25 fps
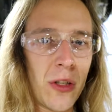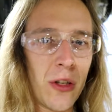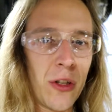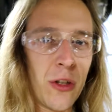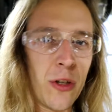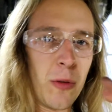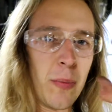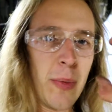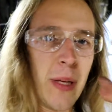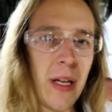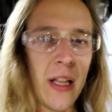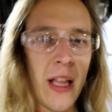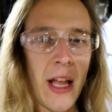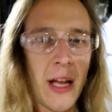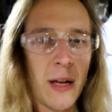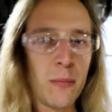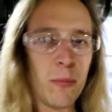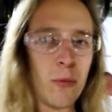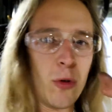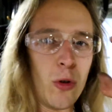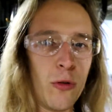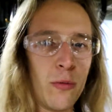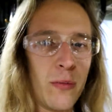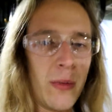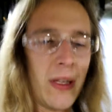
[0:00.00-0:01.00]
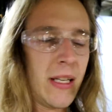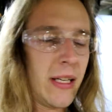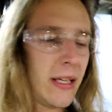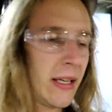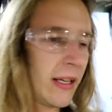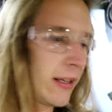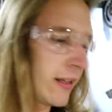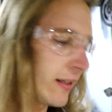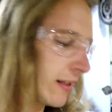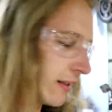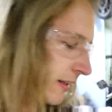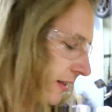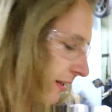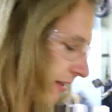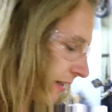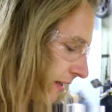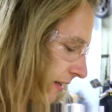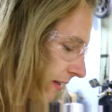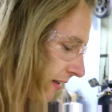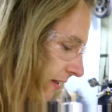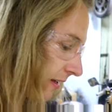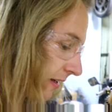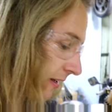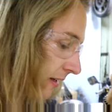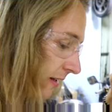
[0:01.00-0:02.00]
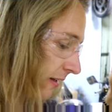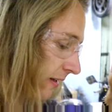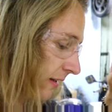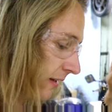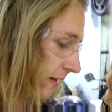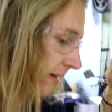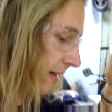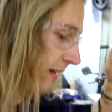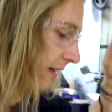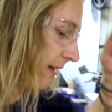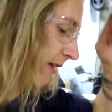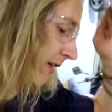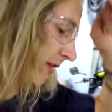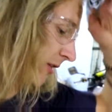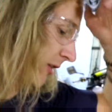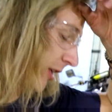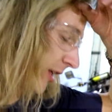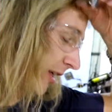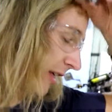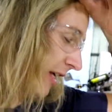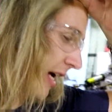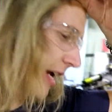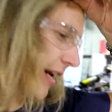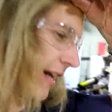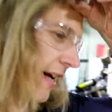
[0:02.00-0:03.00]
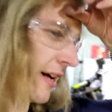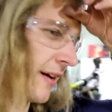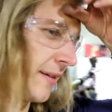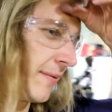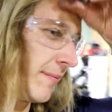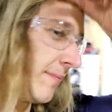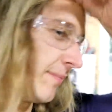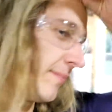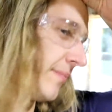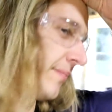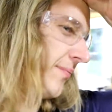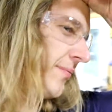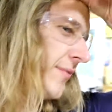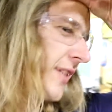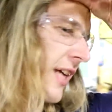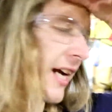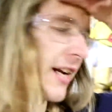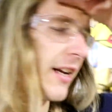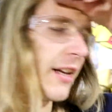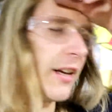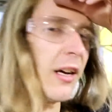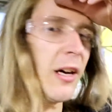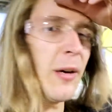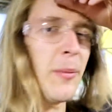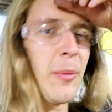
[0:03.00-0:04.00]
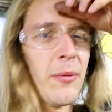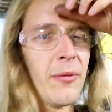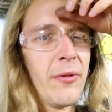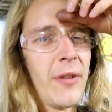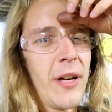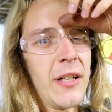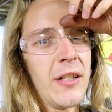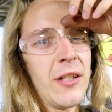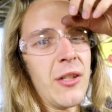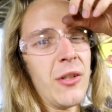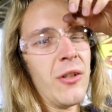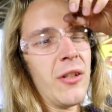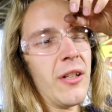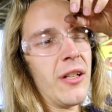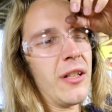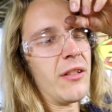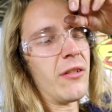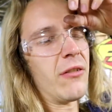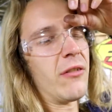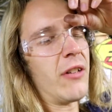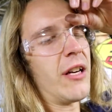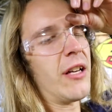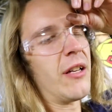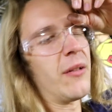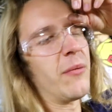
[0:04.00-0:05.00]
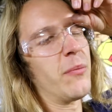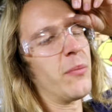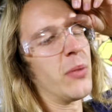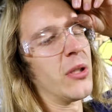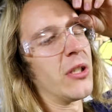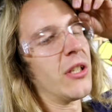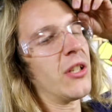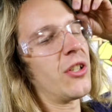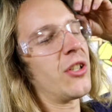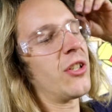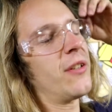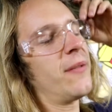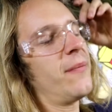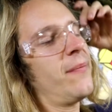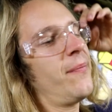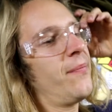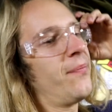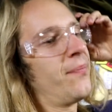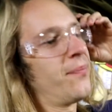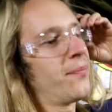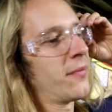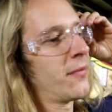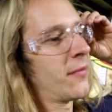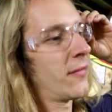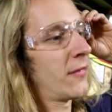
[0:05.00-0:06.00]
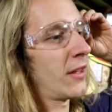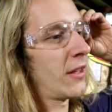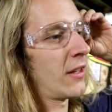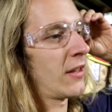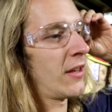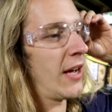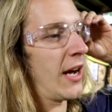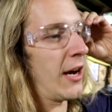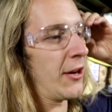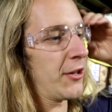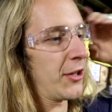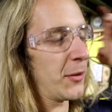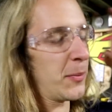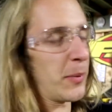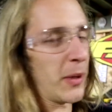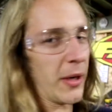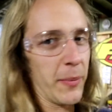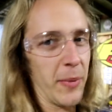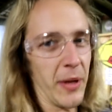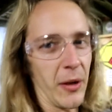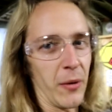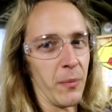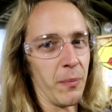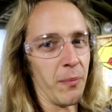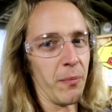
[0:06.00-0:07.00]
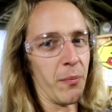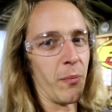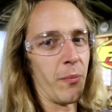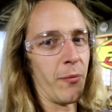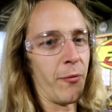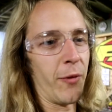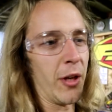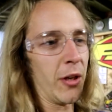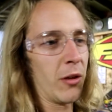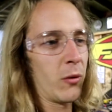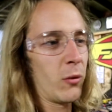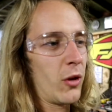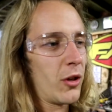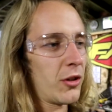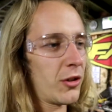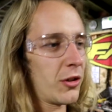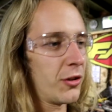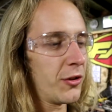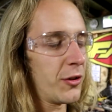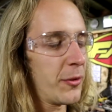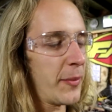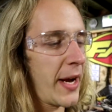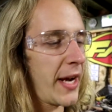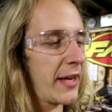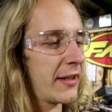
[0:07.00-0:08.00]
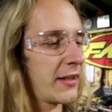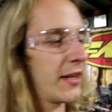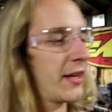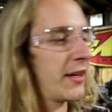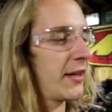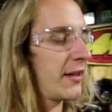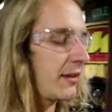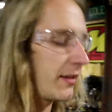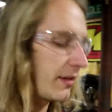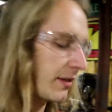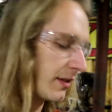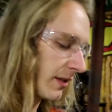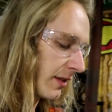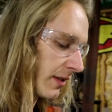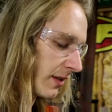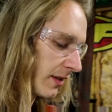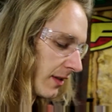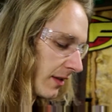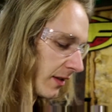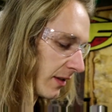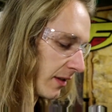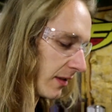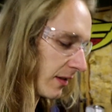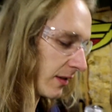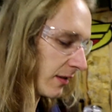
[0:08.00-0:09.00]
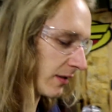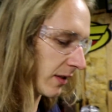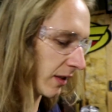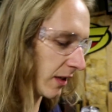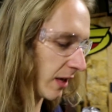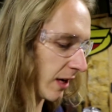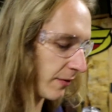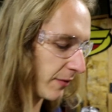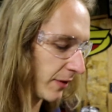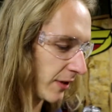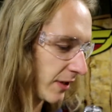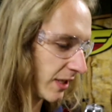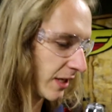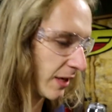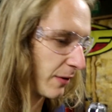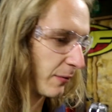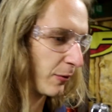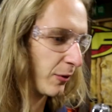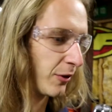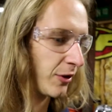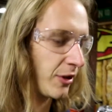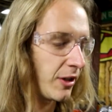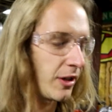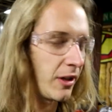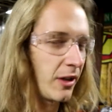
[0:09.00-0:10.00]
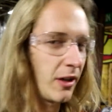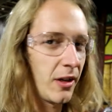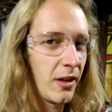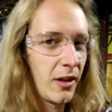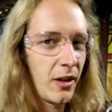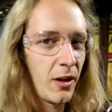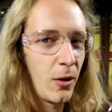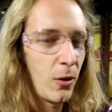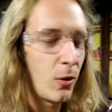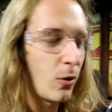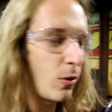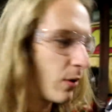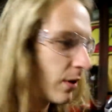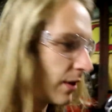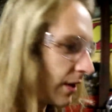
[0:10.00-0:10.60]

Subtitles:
a little bit of like movement, so I can kind of tighten it up and fine tune it at the right position. I'll just put a big fender washer on the backside to compensate for the hole.